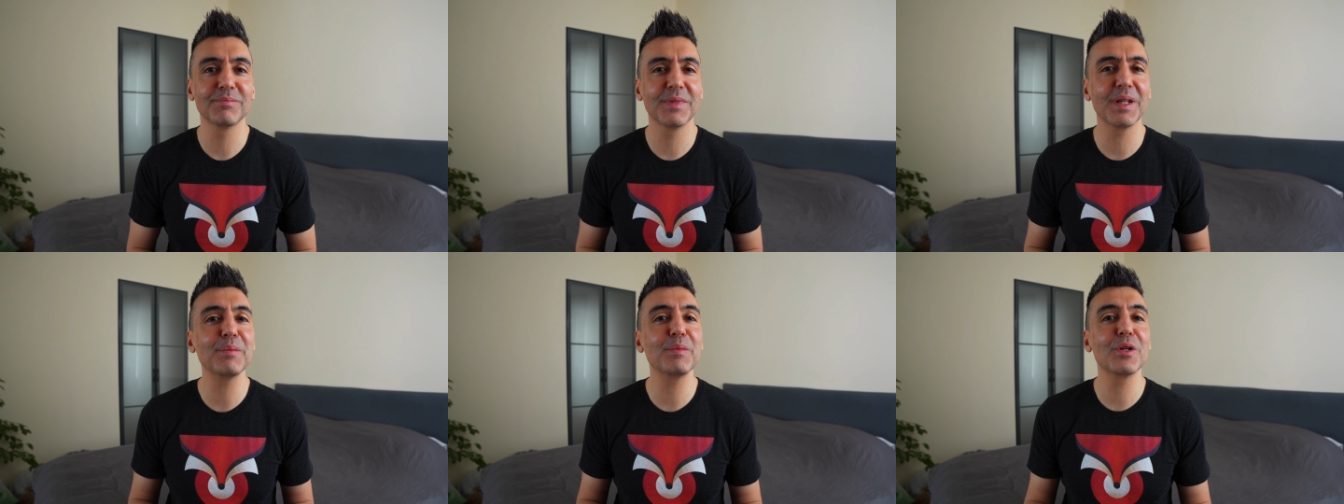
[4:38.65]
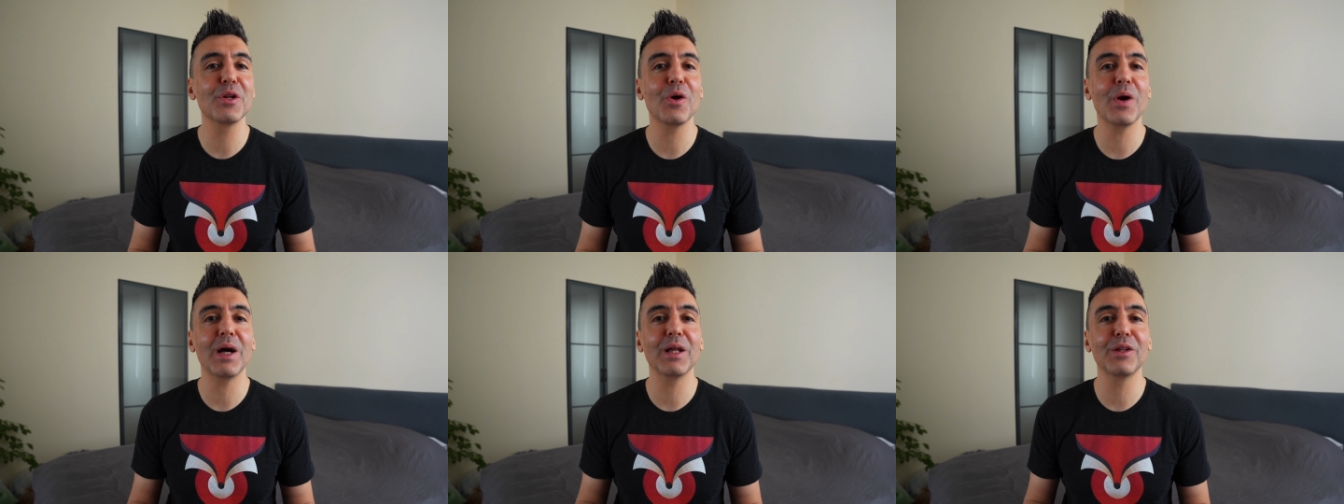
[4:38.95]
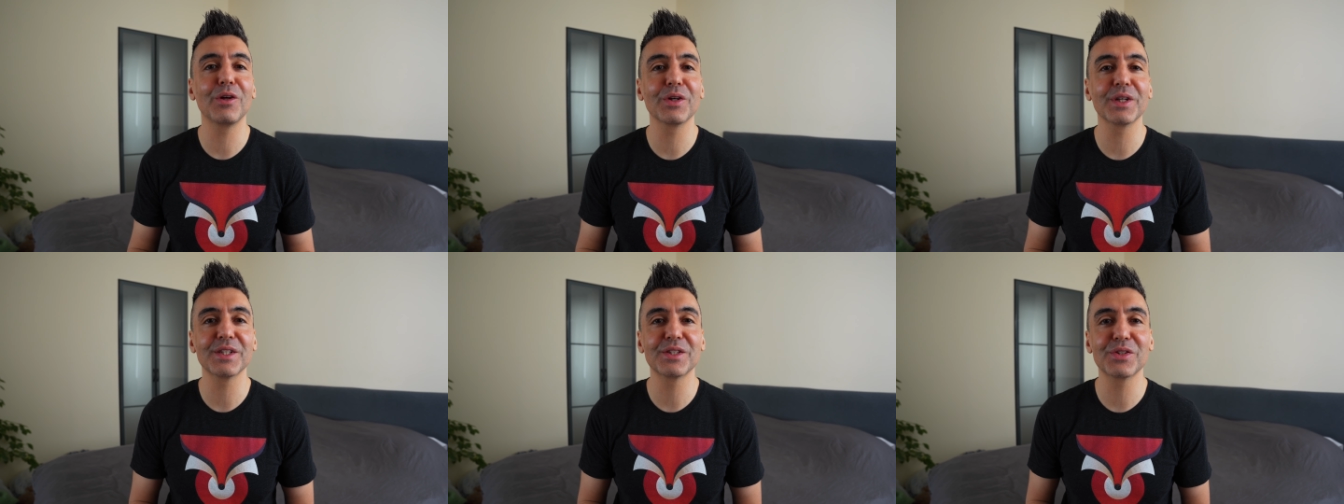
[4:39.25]
Let me know how
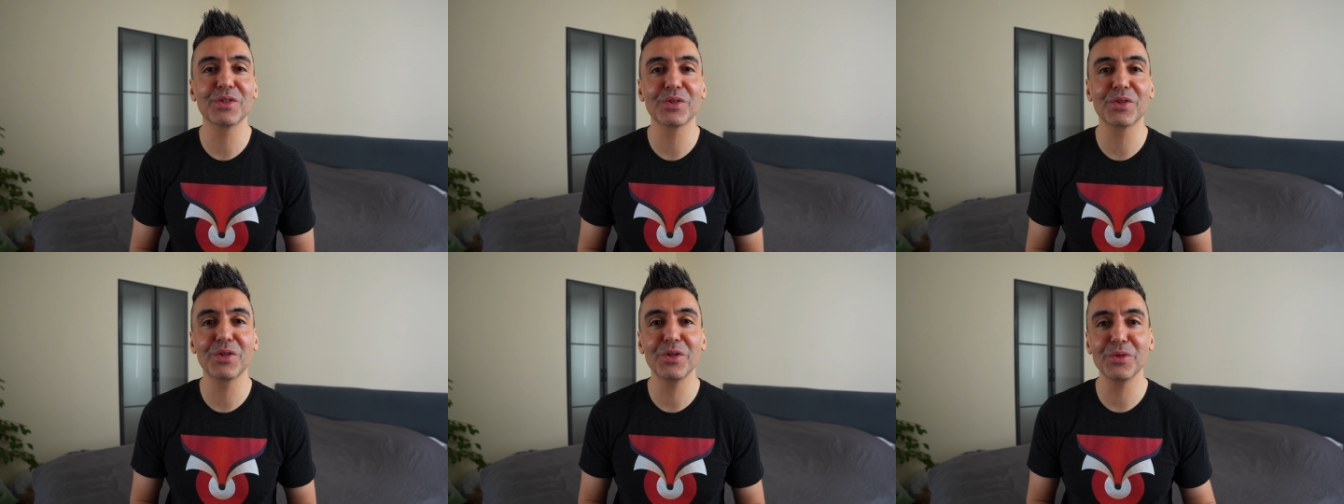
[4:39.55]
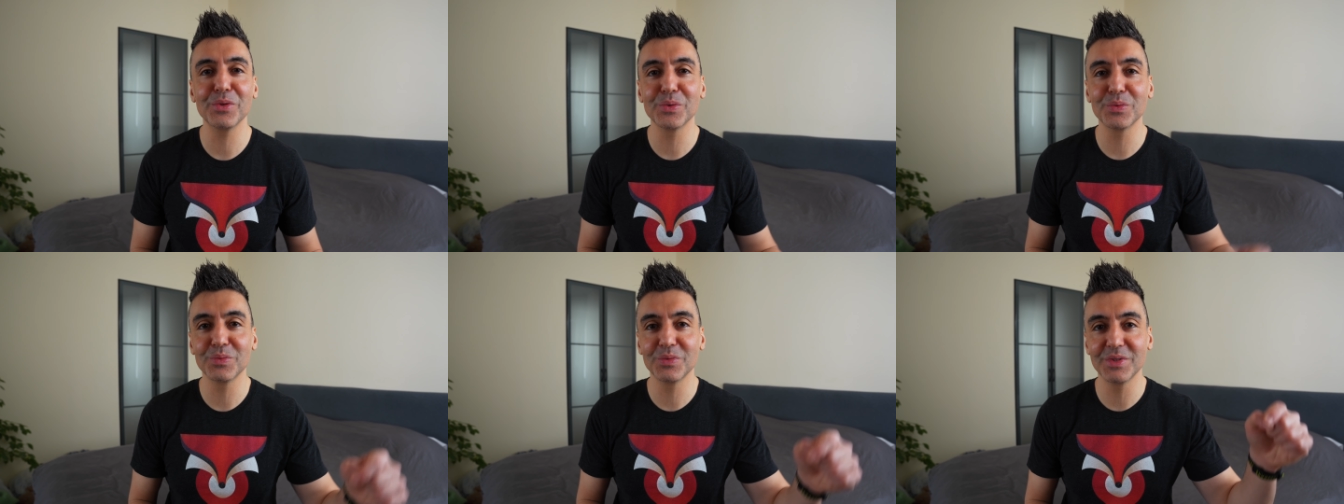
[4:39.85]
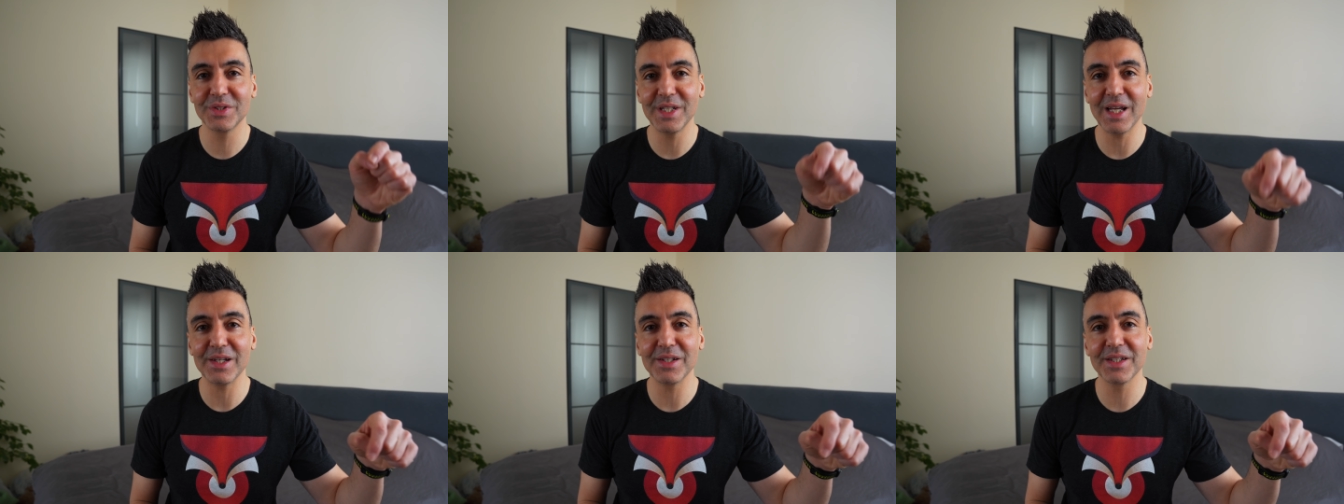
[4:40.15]
long it took you
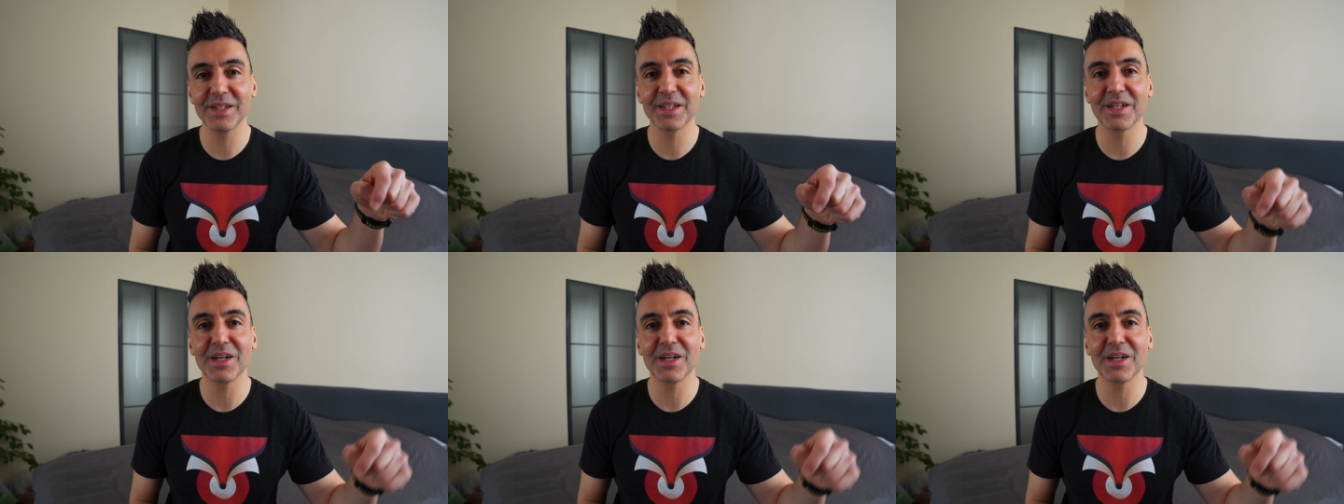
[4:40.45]
down in the